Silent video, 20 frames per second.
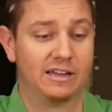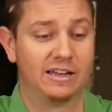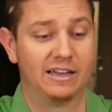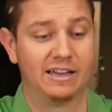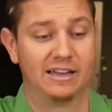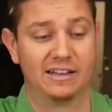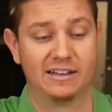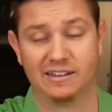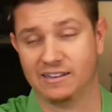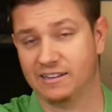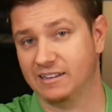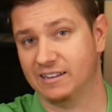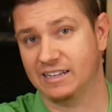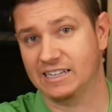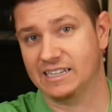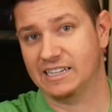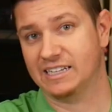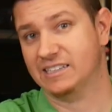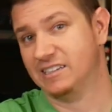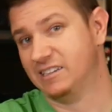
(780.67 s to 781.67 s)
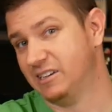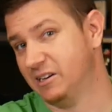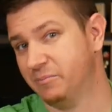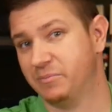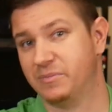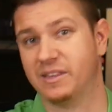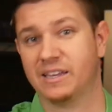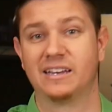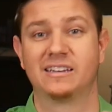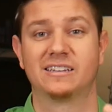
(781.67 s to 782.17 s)
and some
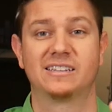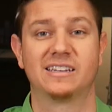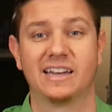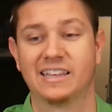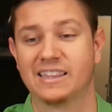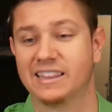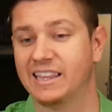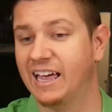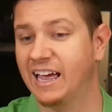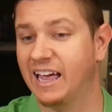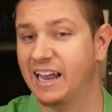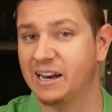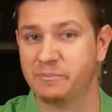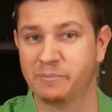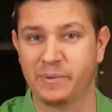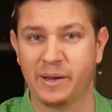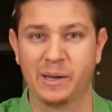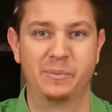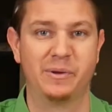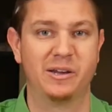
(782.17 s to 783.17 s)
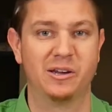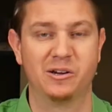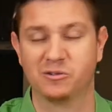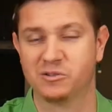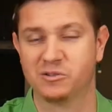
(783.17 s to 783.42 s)
things like that, and maybe your